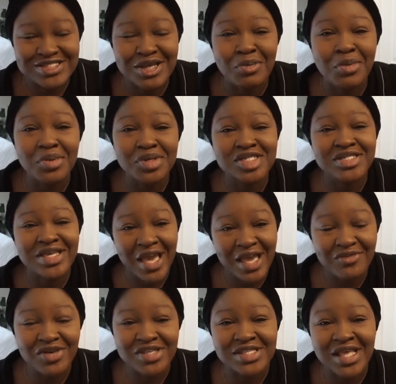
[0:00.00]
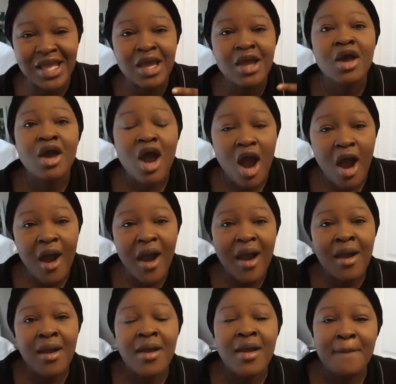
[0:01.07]
I remember she gave us, like,
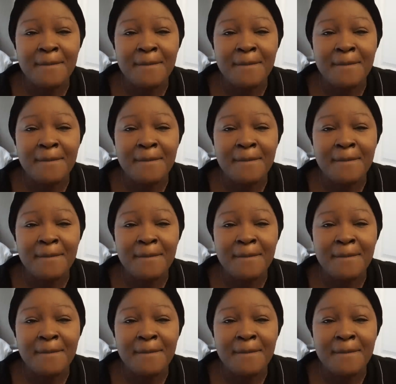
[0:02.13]
our